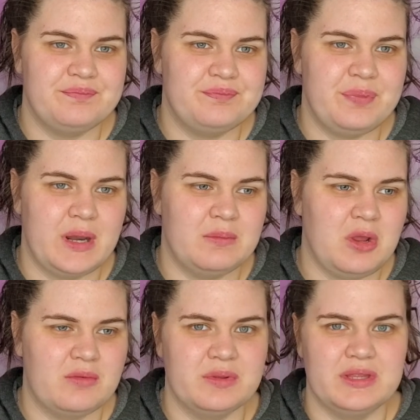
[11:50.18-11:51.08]
but I'm
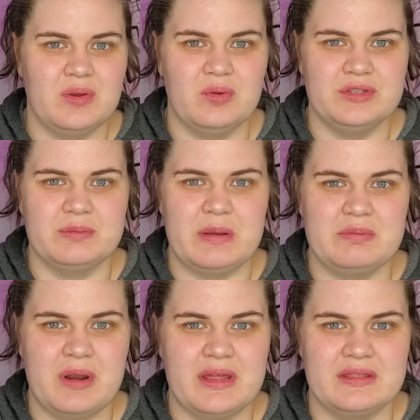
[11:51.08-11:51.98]
not really holding my
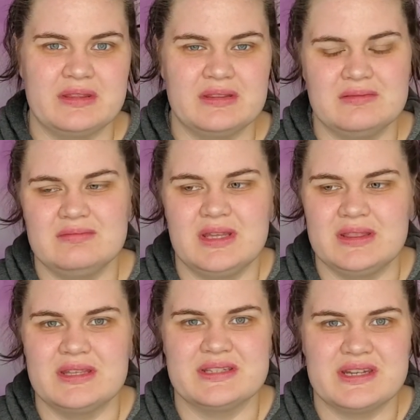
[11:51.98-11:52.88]
breath
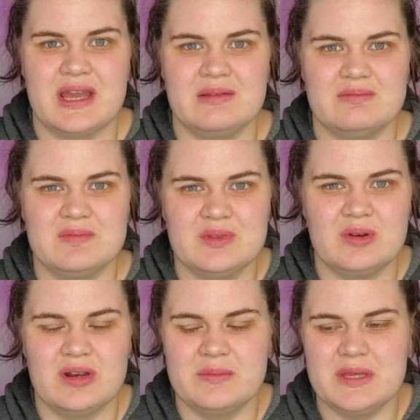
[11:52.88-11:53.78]
at this time. You
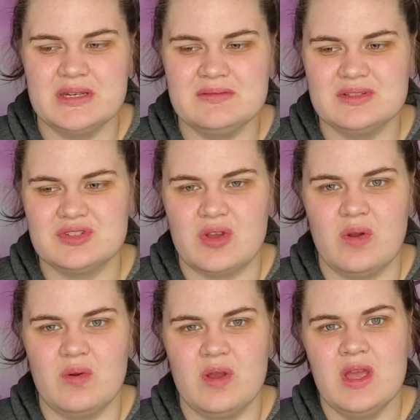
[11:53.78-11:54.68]
know what I mean?
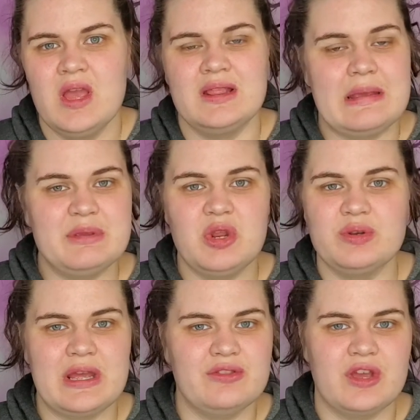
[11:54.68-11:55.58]
So let me know
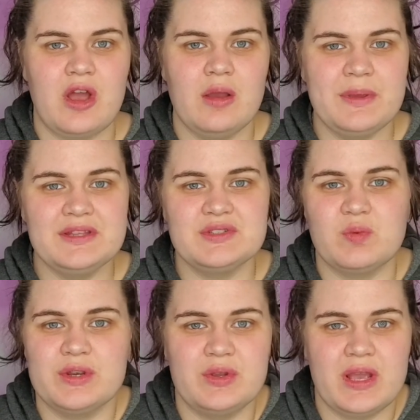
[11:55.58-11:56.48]
down in the comments.
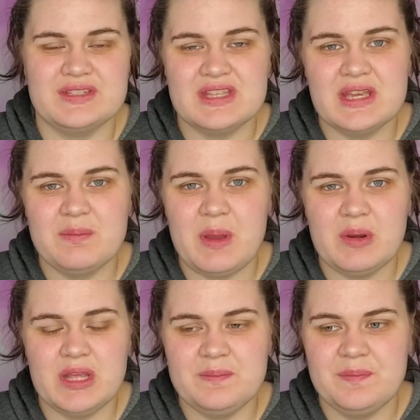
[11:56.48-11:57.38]
What do you guys think
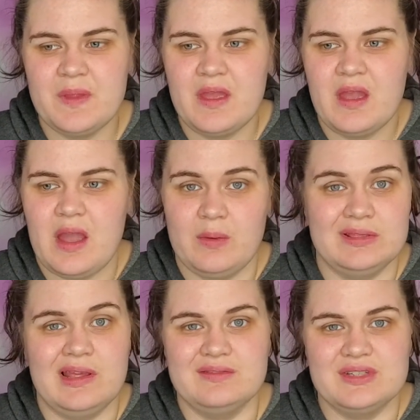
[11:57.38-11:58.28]
about it? I would
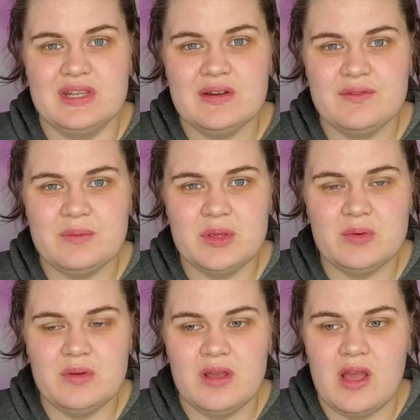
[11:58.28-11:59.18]
love to hear from
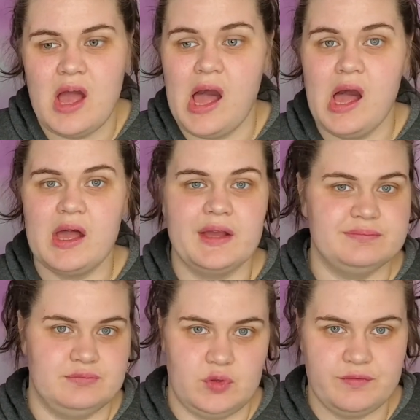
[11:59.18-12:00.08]
you.
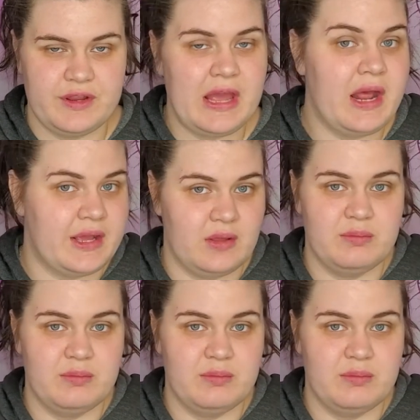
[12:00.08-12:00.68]
Don't forget, I got